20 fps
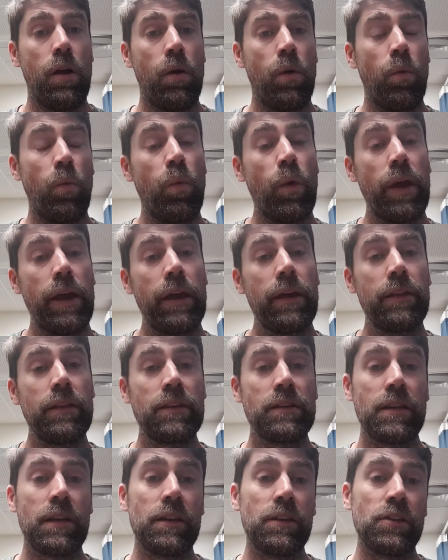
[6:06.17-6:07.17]
where
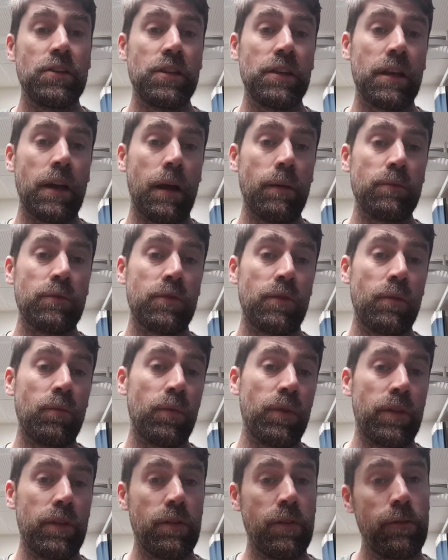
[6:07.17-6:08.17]
this energy comes from
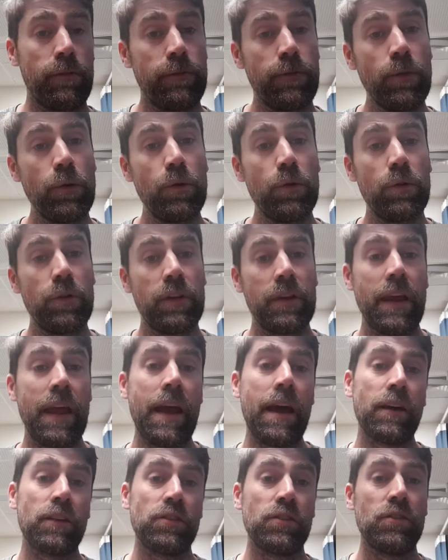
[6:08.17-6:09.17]
within the food and
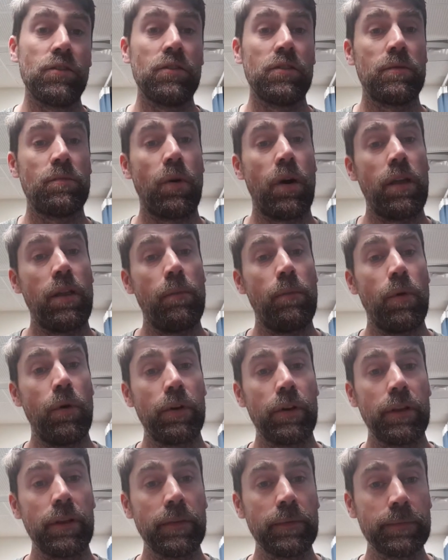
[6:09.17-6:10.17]
how it's used by the
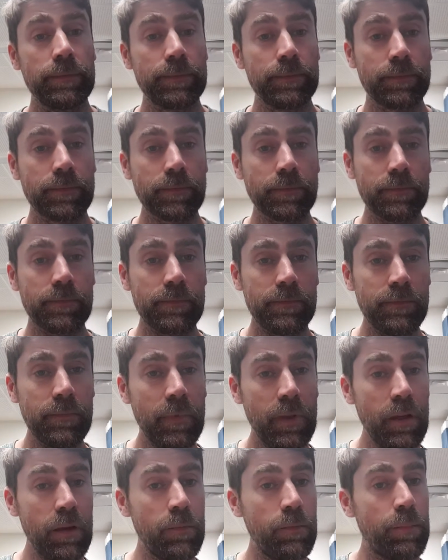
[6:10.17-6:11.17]
body,
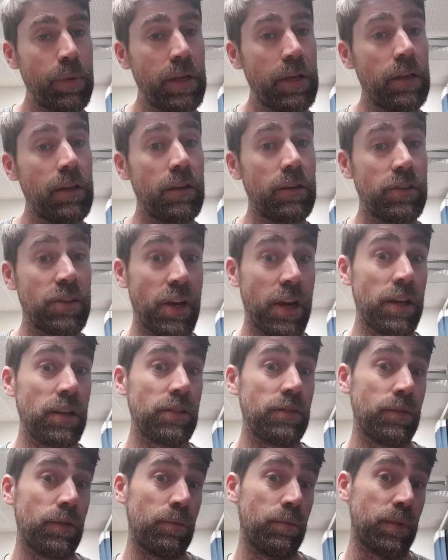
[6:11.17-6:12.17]
being
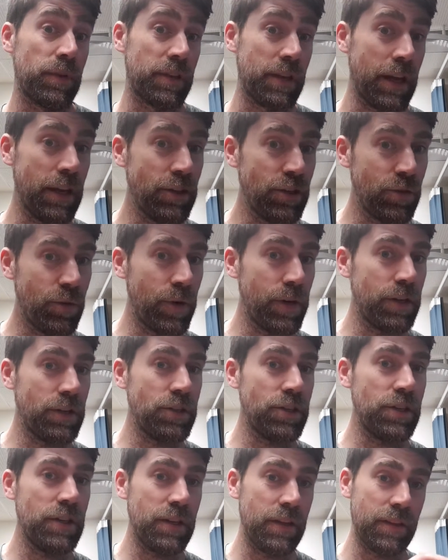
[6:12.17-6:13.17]
changed from potential
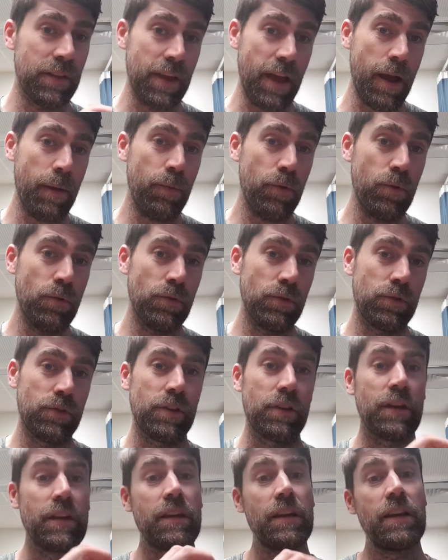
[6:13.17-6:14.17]
energy in the apple to
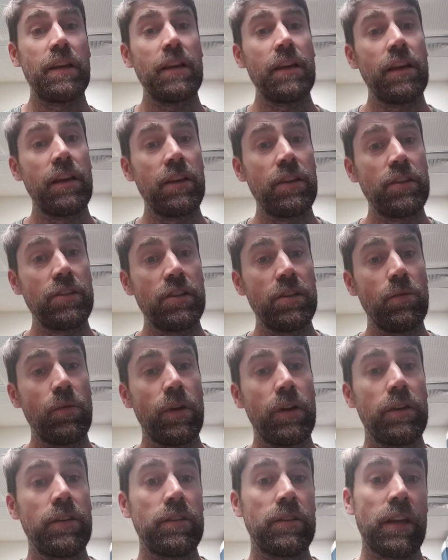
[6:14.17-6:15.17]
kinetic energy
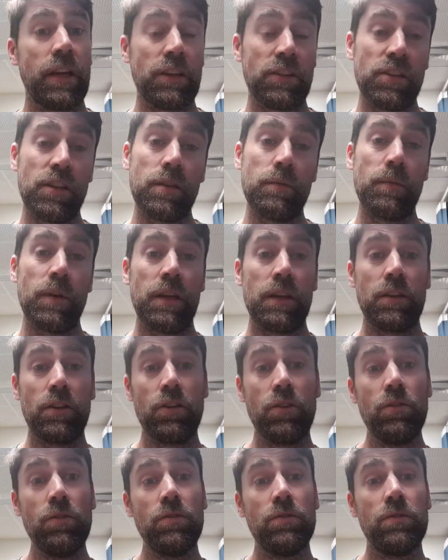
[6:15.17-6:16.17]
where it's actually being
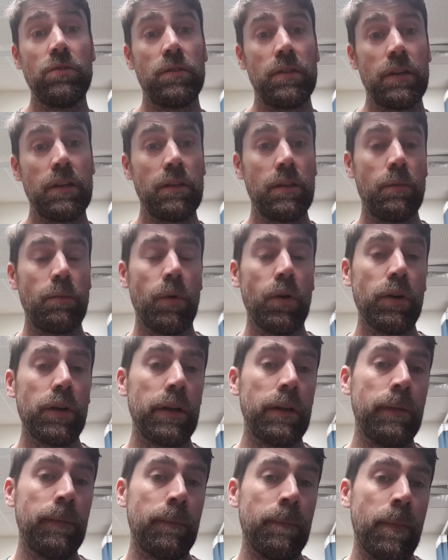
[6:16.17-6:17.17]
used in the body.